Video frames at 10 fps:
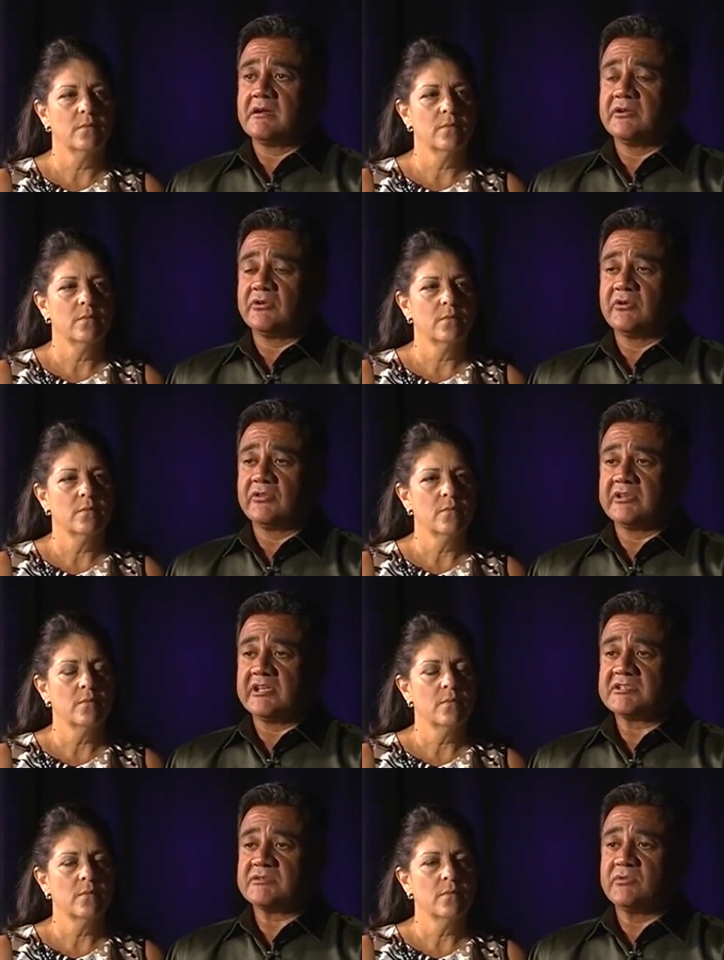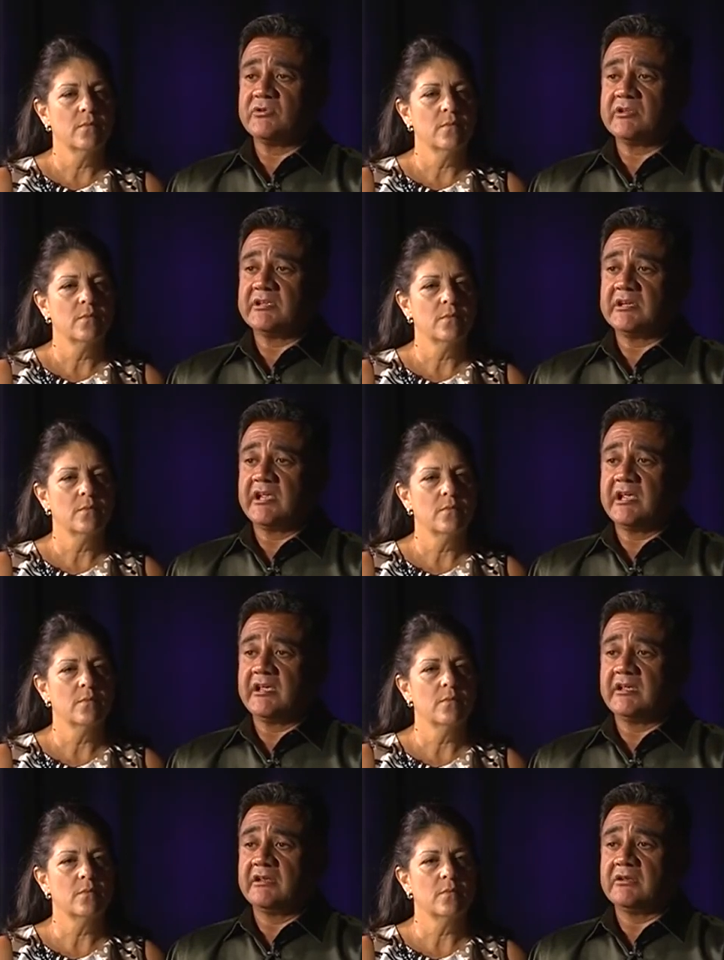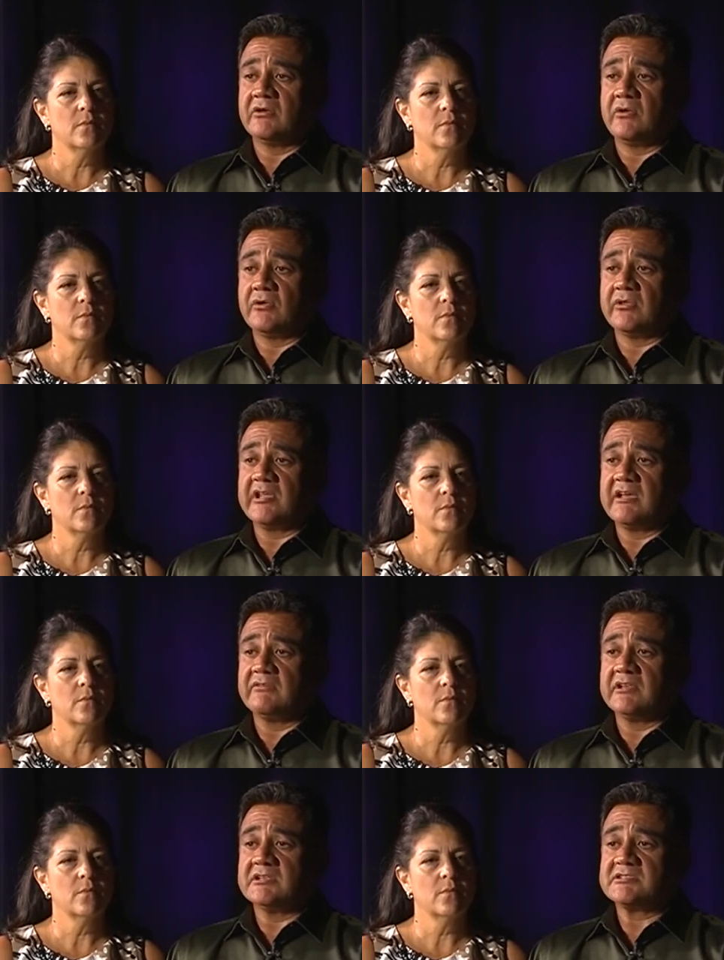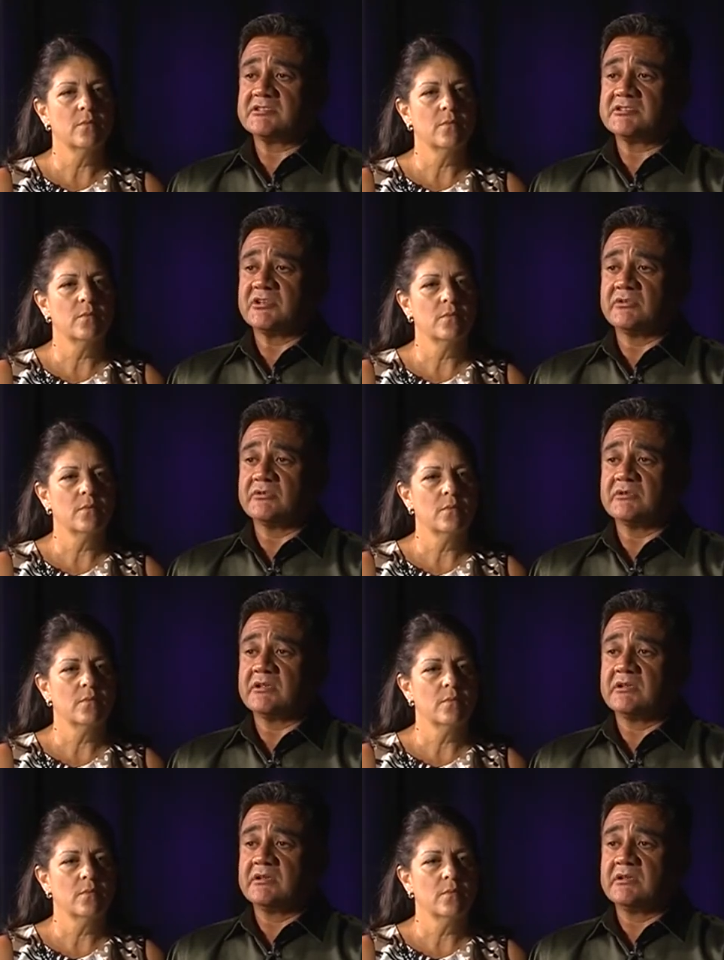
Speaker 1: Under all the testimony and all the evidence, that showed